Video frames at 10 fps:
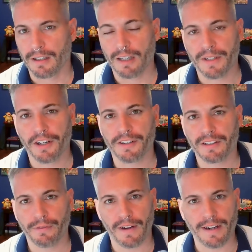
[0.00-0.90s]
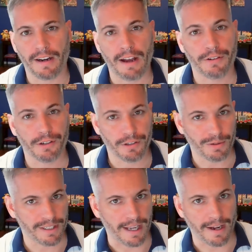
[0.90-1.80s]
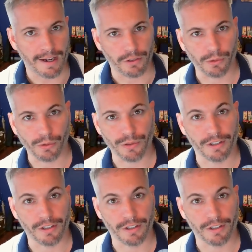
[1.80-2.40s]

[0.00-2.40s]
I'd be curious to find out how you're using AI tools